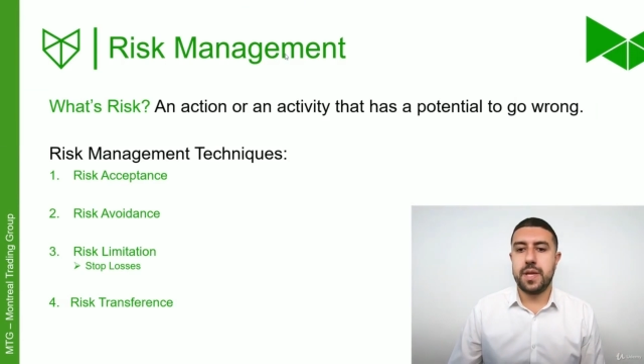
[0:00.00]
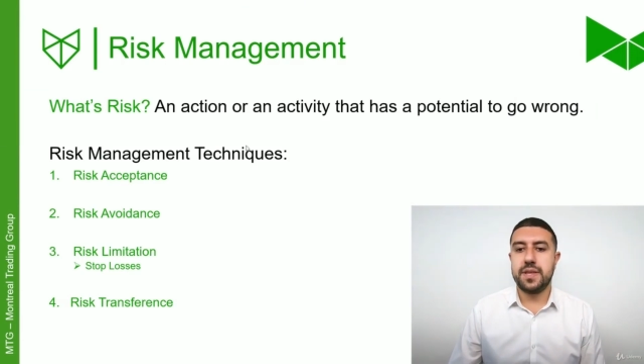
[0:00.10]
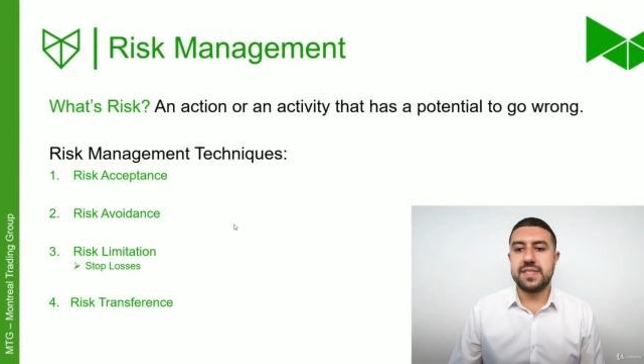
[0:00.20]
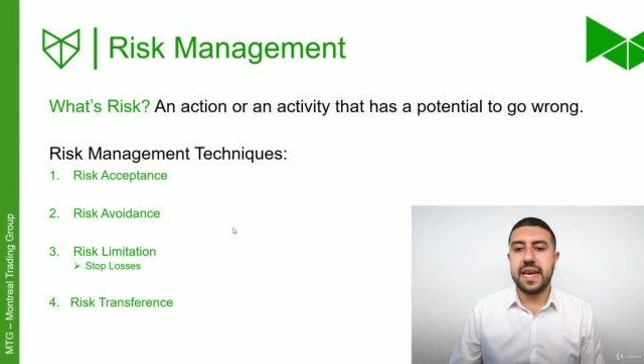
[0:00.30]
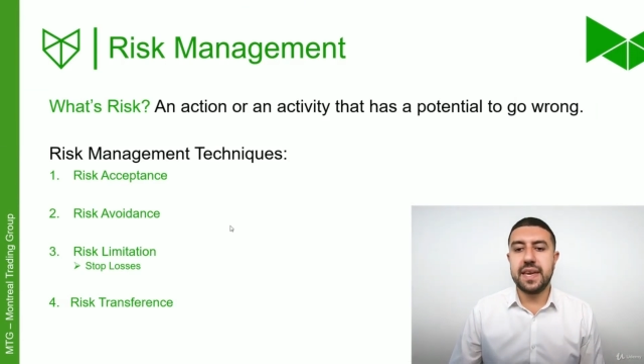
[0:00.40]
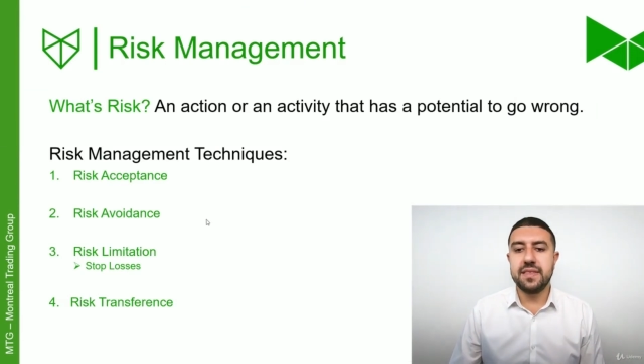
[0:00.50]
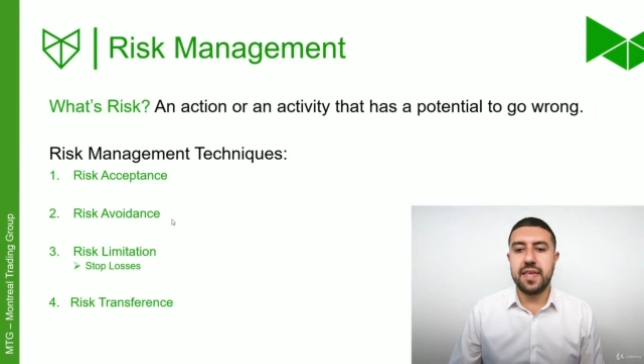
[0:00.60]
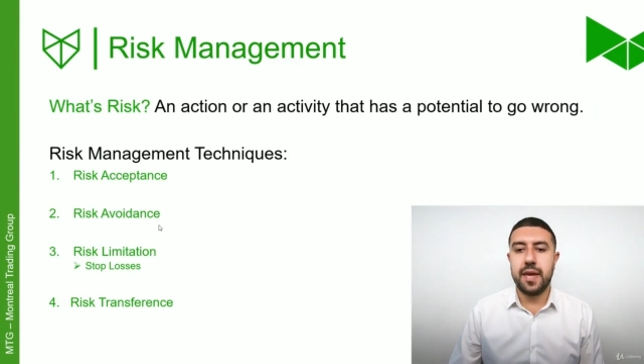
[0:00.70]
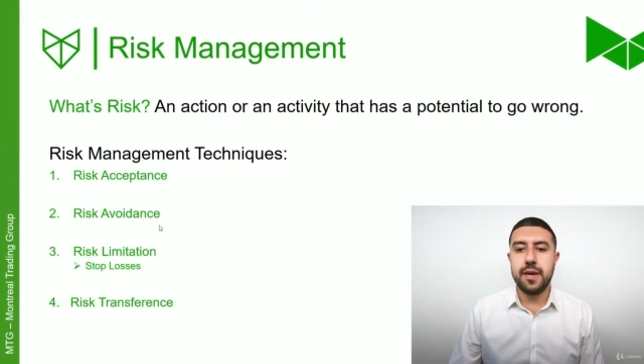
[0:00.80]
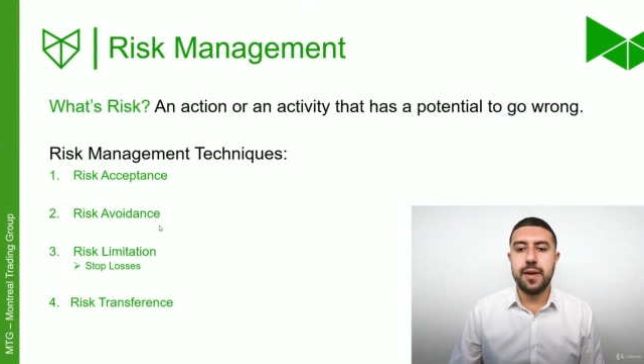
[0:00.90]
The second
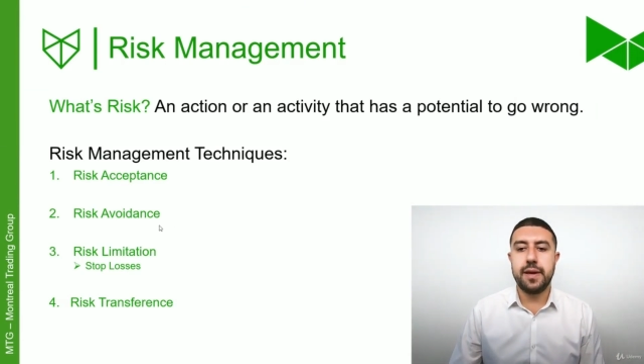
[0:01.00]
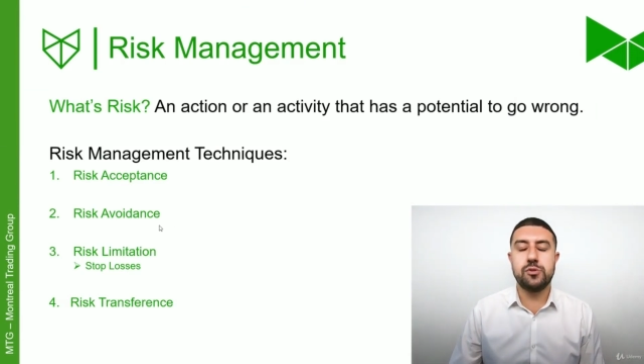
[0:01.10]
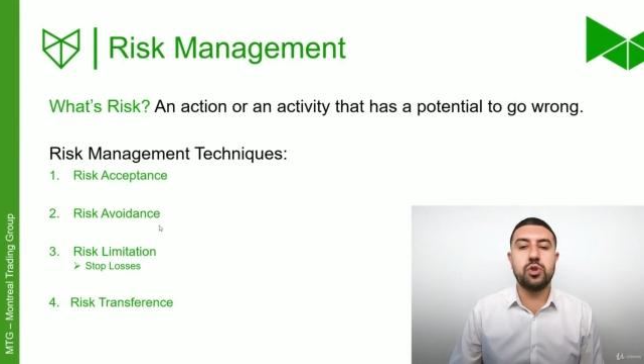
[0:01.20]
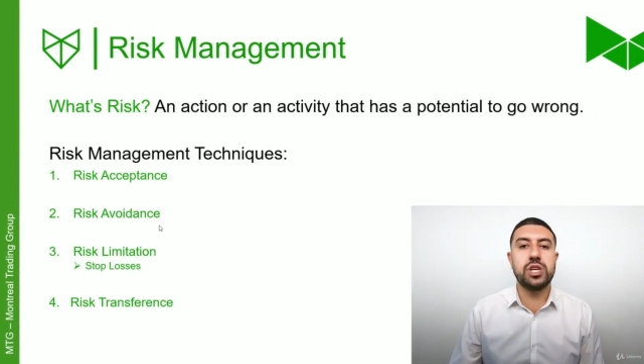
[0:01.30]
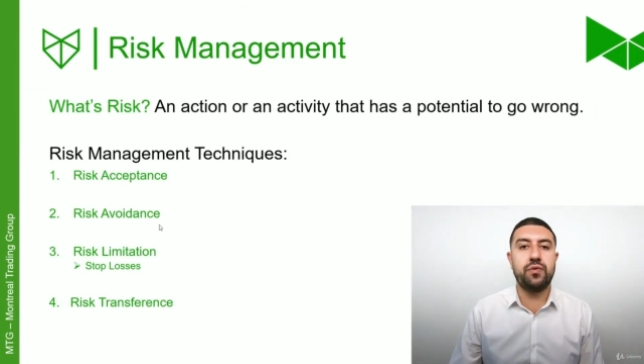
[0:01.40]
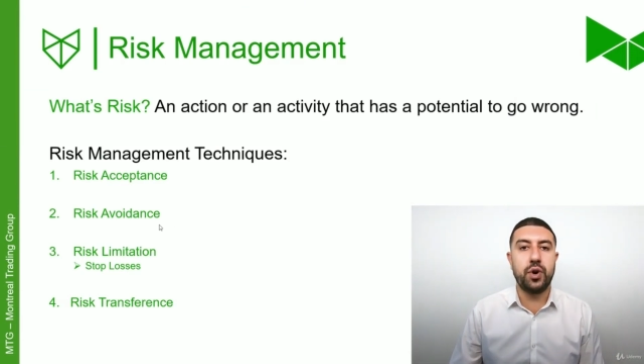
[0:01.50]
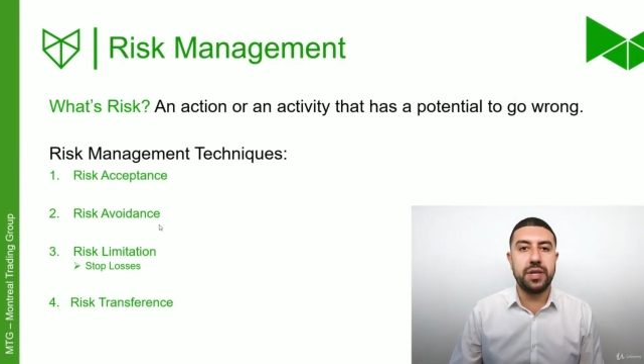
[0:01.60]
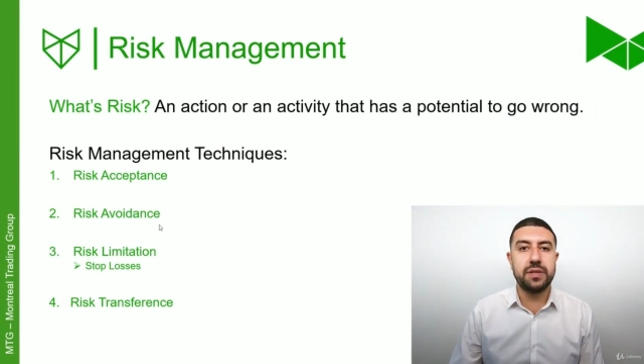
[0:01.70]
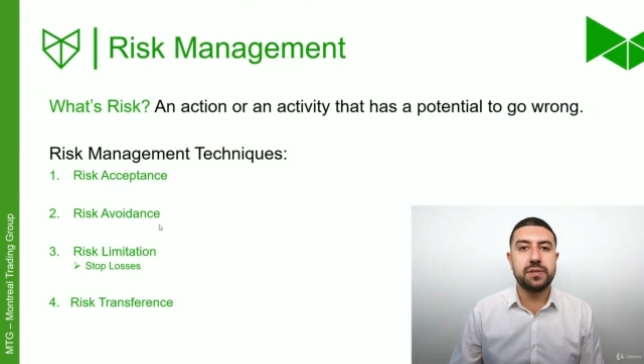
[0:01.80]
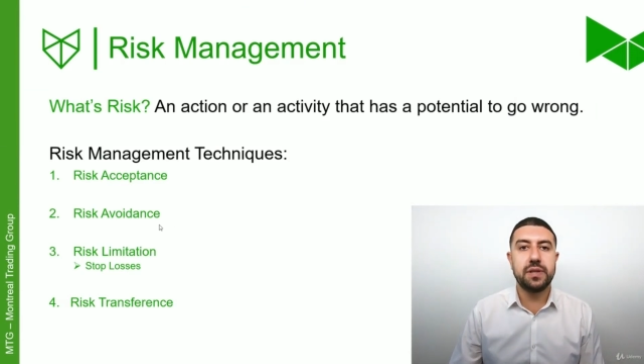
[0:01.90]
thing is risk
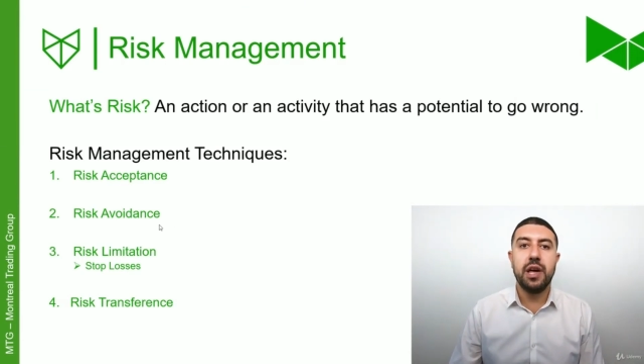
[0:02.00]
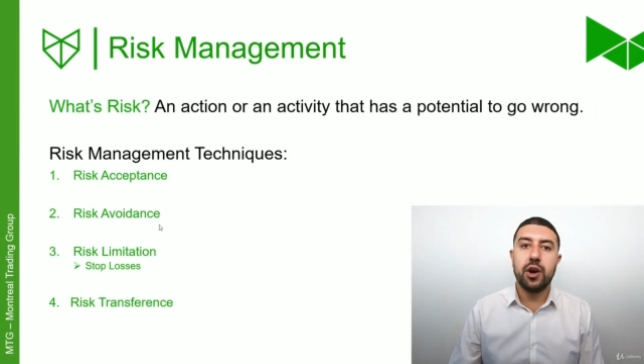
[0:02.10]
avoidance.